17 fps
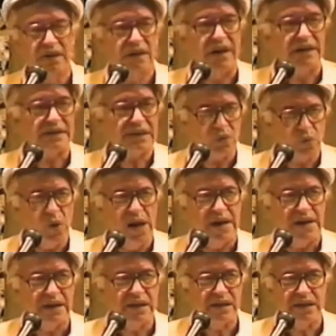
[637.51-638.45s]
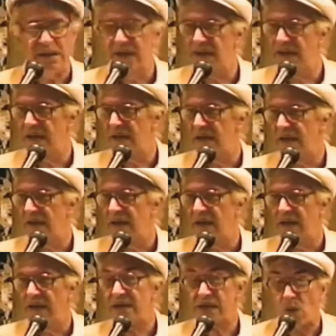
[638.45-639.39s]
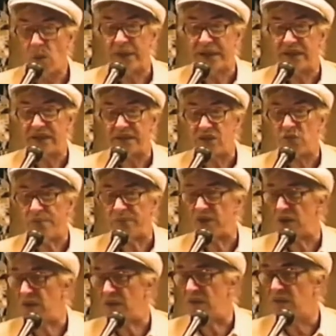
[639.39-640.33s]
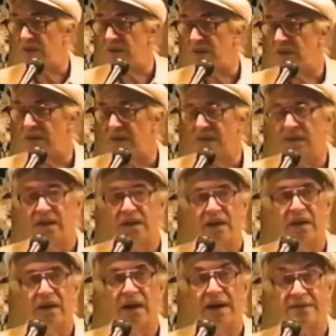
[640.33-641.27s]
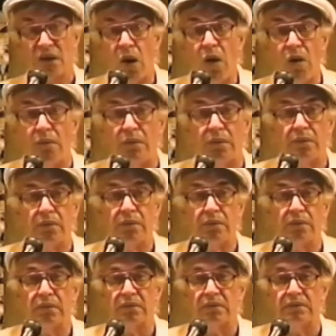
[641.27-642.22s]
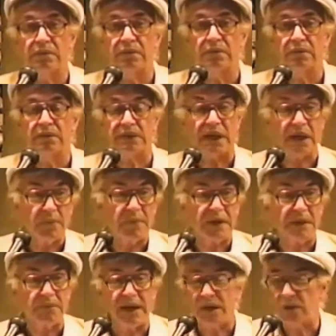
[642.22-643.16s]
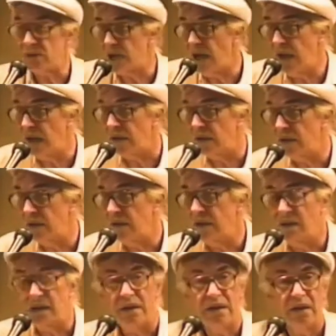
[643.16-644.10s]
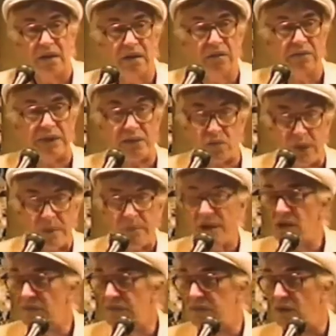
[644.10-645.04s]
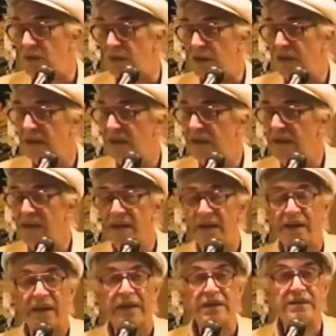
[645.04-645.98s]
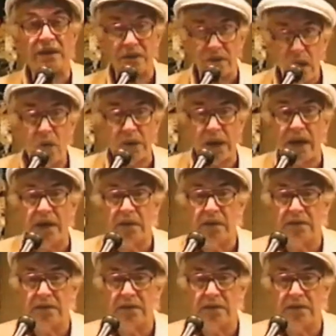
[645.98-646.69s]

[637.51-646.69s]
I said, why? He said, I want to get the script to you. I said, oh, then I'll be in my hotel. That's what I'm here for. He said, okay.